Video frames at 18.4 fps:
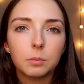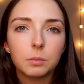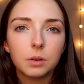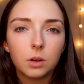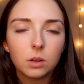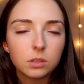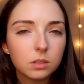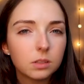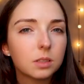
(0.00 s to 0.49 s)

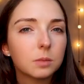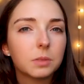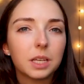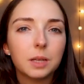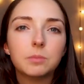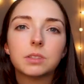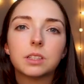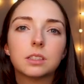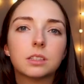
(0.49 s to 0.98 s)
but also
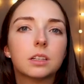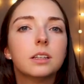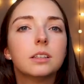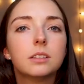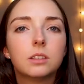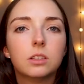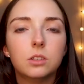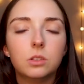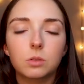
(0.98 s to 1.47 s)
sometimes it's
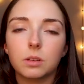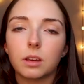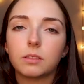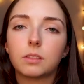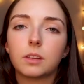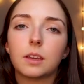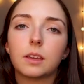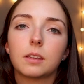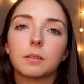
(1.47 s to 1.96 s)
nice to do
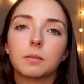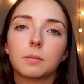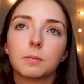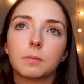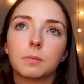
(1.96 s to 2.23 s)
nothing.